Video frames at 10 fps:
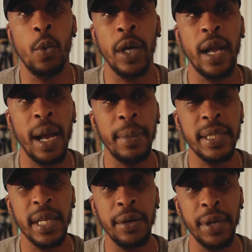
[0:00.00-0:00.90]

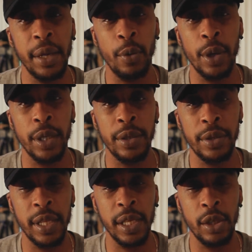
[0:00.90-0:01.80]
commentary and what
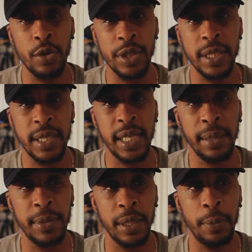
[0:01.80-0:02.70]
theologians
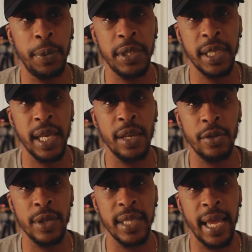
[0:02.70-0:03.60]
seem to put
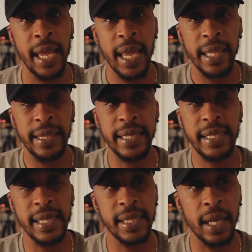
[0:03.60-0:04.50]
together is that
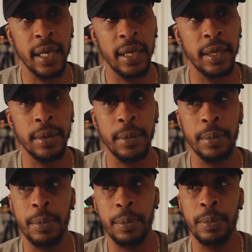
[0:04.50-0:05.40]
this is a
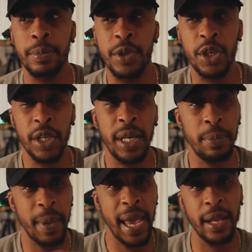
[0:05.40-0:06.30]
good
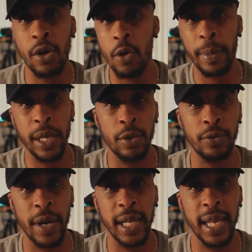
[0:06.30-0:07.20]
and bad commingled, right?